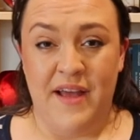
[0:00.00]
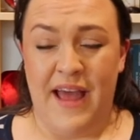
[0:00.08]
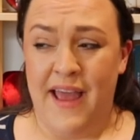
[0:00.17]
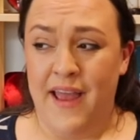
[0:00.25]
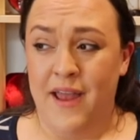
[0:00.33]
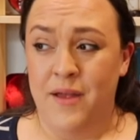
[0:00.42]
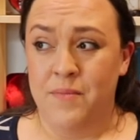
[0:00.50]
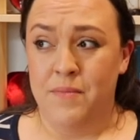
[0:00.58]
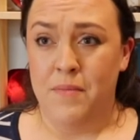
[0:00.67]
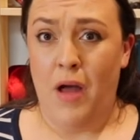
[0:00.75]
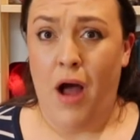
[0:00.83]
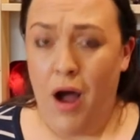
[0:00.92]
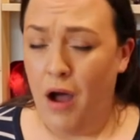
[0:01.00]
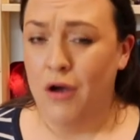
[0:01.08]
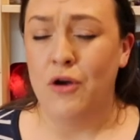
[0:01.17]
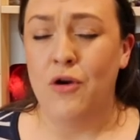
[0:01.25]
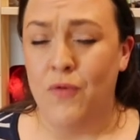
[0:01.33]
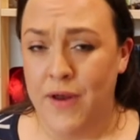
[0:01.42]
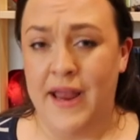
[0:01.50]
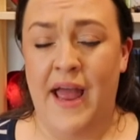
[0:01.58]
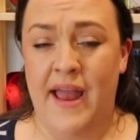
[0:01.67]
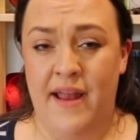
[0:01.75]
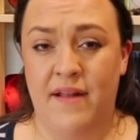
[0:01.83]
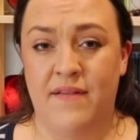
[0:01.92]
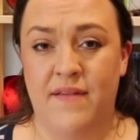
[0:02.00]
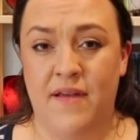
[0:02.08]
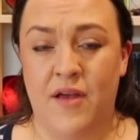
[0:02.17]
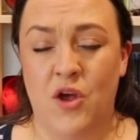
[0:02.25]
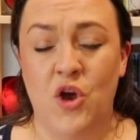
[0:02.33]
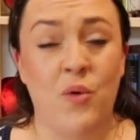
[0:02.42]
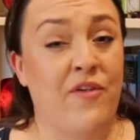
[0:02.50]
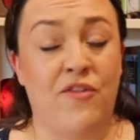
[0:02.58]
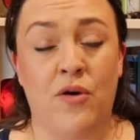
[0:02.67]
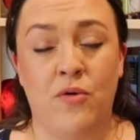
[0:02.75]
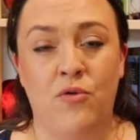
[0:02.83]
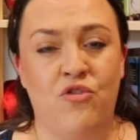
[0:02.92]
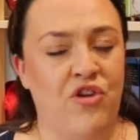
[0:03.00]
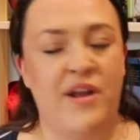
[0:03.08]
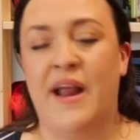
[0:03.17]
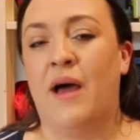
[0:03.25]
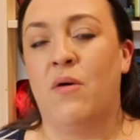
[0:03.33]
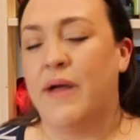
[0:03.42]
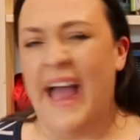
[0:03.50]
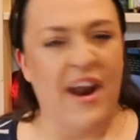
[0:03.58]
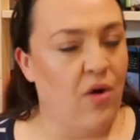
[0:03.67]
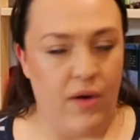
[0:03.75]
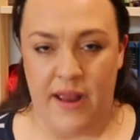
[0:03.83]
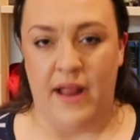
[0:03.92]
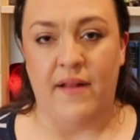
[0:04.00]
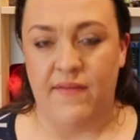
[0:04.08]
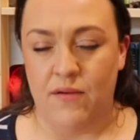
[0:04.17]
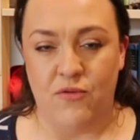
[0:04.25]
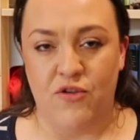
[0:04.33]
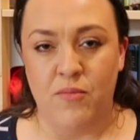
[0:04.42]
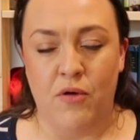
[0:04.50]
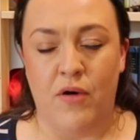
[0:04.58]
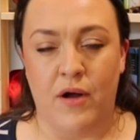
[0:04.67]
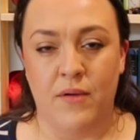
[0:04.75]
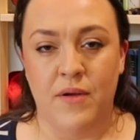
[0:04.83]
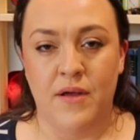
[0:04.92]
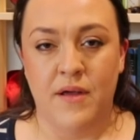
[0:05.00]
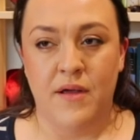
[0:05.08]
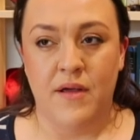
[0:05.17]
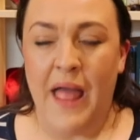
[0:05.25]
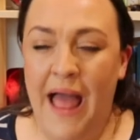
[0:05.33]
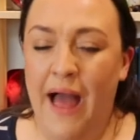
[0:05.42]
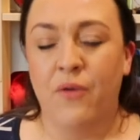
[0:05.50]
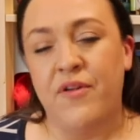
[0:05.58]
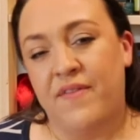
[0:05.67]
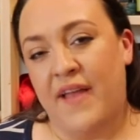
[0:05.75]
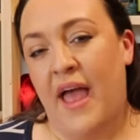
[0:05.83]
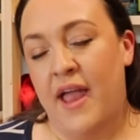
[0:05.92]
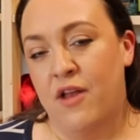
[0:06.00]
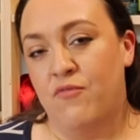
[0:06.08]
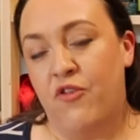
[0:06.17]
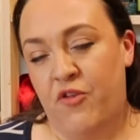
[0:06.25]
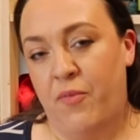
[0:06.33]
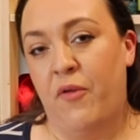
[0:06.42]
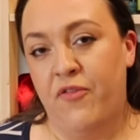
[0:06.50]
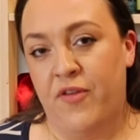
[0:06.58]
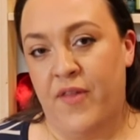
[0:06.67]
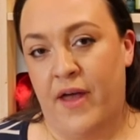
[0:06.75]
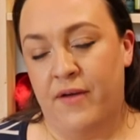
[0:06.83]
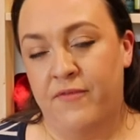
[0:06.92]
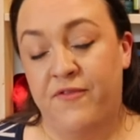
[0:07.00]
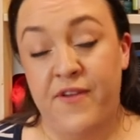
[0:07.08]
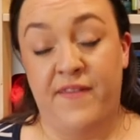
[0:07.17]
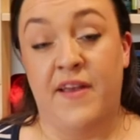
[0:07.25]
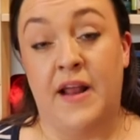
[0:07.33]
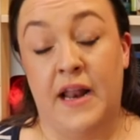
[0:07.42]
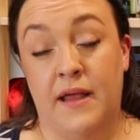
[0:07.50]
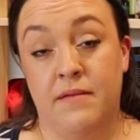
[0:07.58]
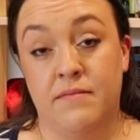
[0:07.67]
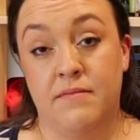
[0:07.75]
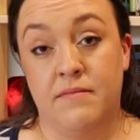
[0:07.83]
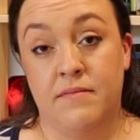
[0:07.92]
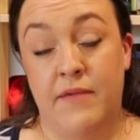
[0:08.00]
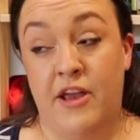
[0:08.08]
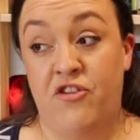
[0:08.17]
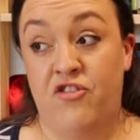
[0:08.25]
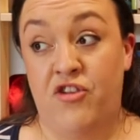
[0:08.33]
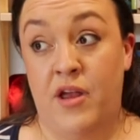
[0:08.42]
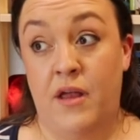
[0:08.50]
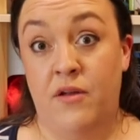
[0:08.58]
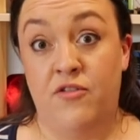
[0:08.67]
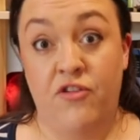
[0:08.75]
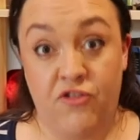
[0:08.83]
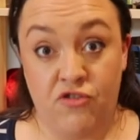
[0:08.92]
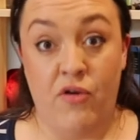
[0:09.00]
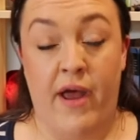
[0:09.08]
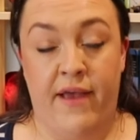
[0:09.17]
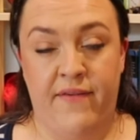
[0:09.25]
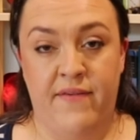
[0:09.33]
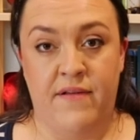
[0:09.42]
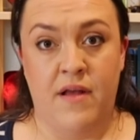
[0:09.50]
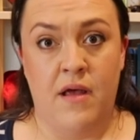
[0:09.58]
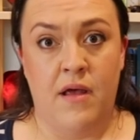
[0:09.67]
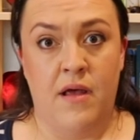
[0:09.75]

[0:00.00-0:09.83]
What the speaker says: A hungry Kate who is told she now cannot eat till tomorrow. How does Kate respond to that physically? Is she distressed?